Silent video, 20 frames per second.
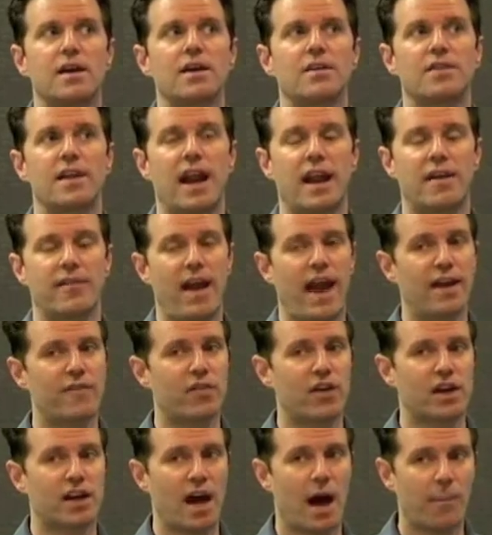that I've had
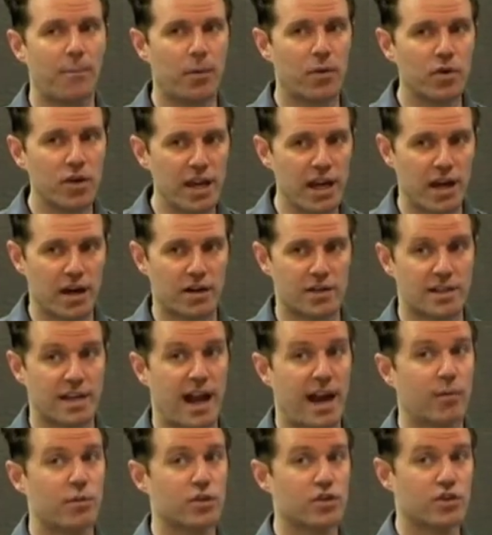for a couple years, and
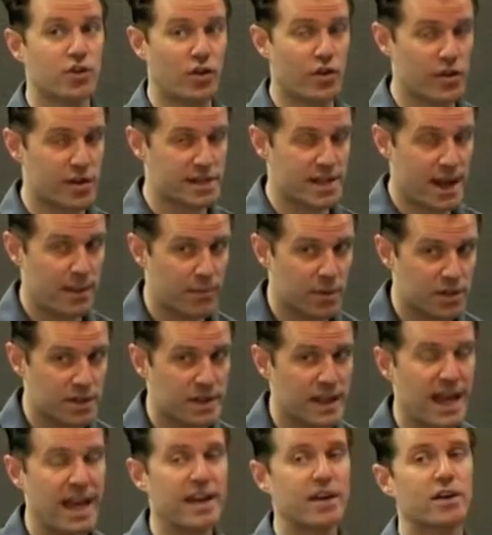I will show you examples
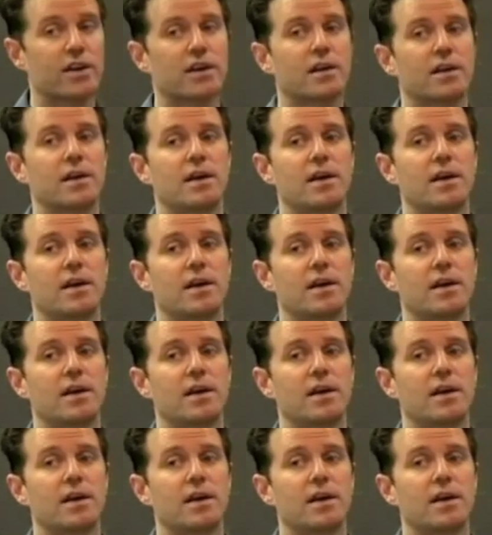later,